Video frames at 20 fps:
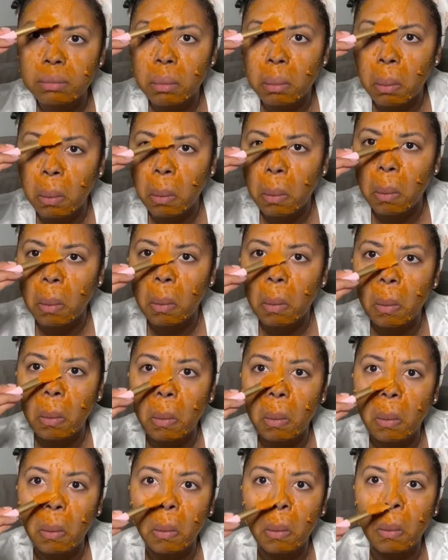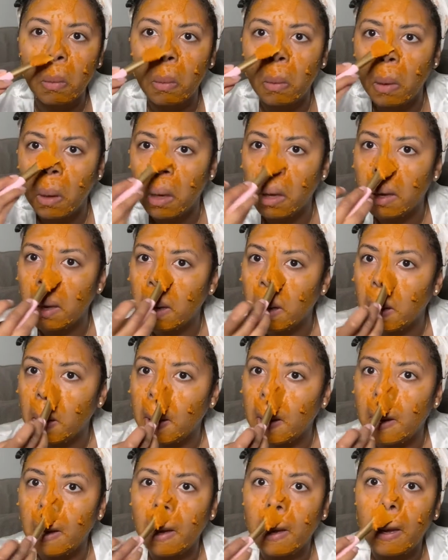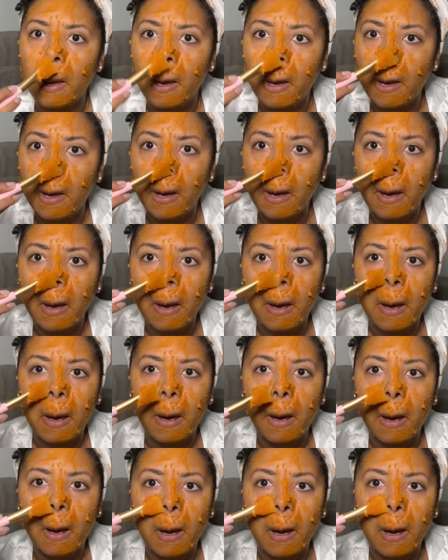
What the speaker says: (no one is talking)